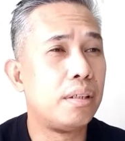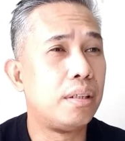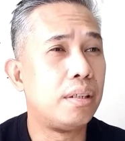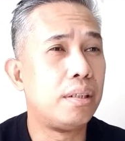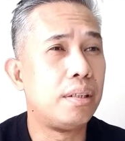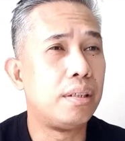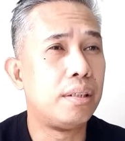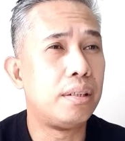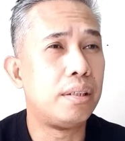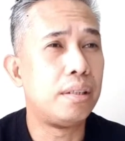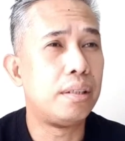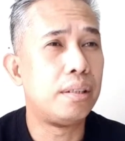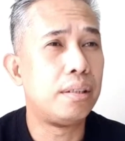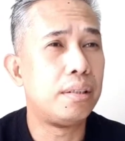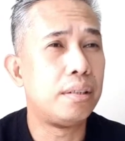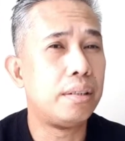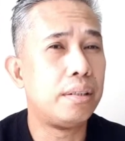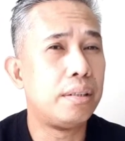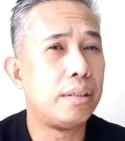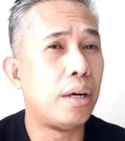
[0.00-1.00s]

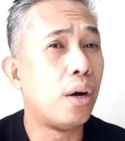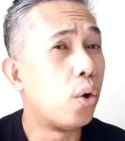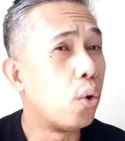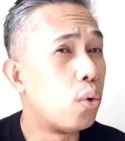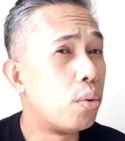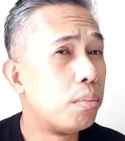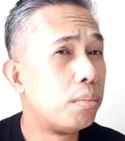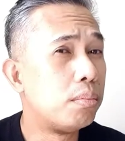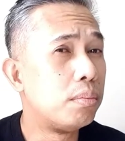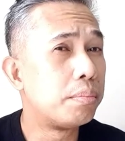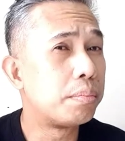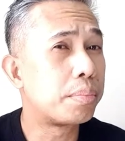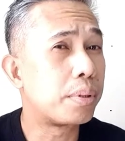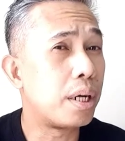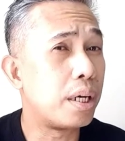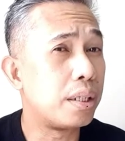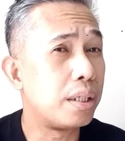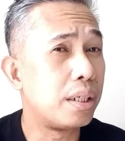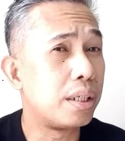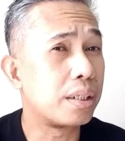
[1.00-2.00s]
home
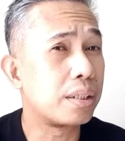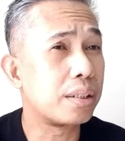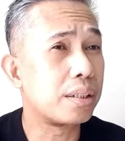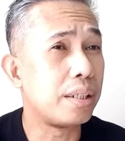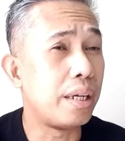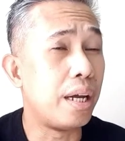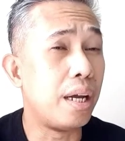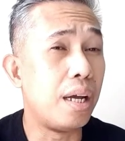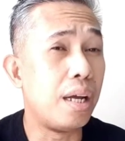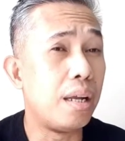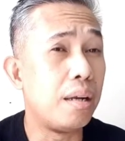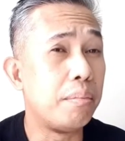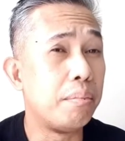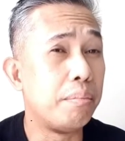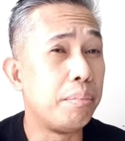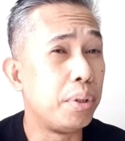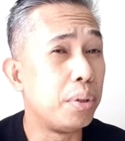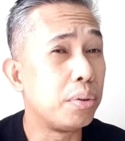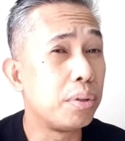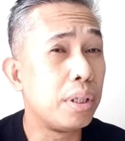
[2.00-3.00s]
products,
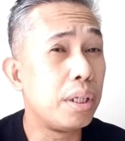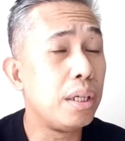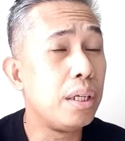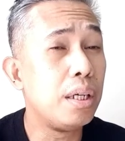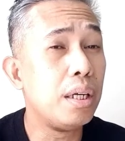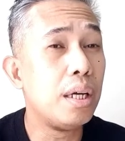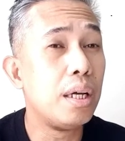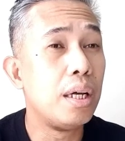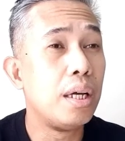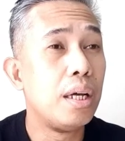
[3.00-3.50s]
and beauty.